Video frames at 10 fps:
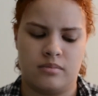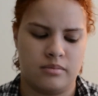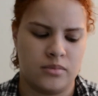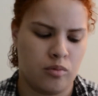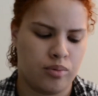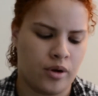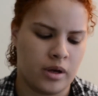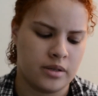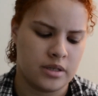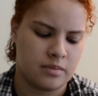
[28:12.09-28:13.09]
no point in
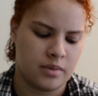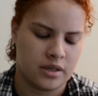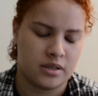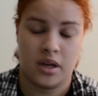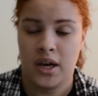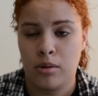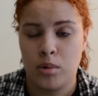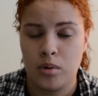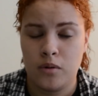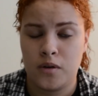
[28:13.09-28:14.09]
this because the camera
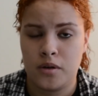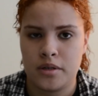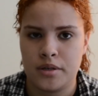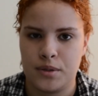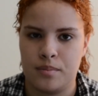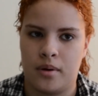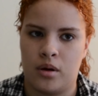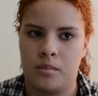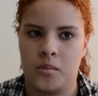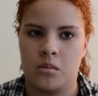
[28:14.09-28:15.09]
won't focus,
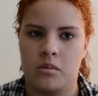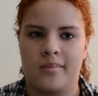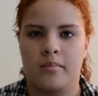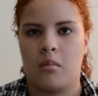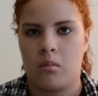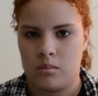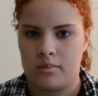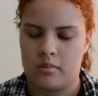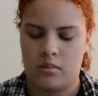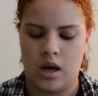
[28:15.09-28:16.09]
but
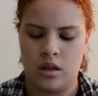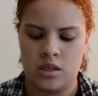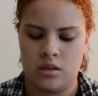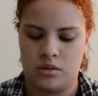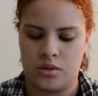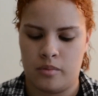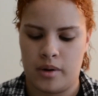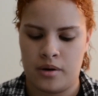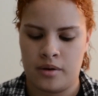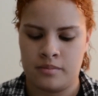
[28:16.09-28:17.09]
at least you'll know
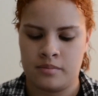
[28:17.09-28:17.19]
about it.